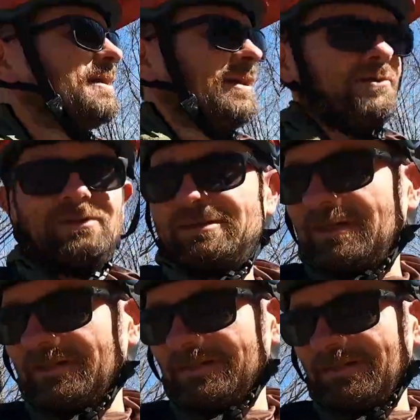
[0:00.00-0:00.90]
uh,
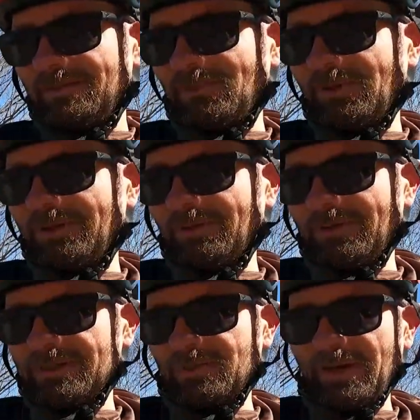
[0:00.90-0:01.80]
readjusted and put it in the
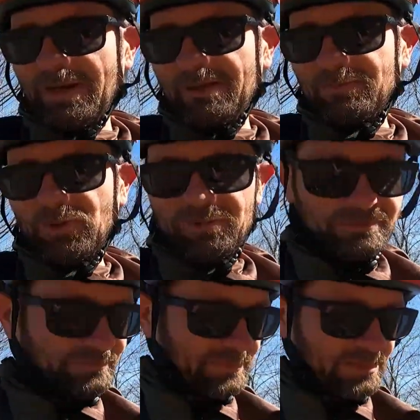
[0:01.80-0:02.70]
right spot and boom,
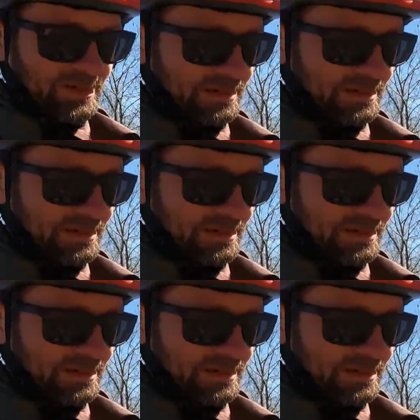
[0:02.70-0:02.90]
it's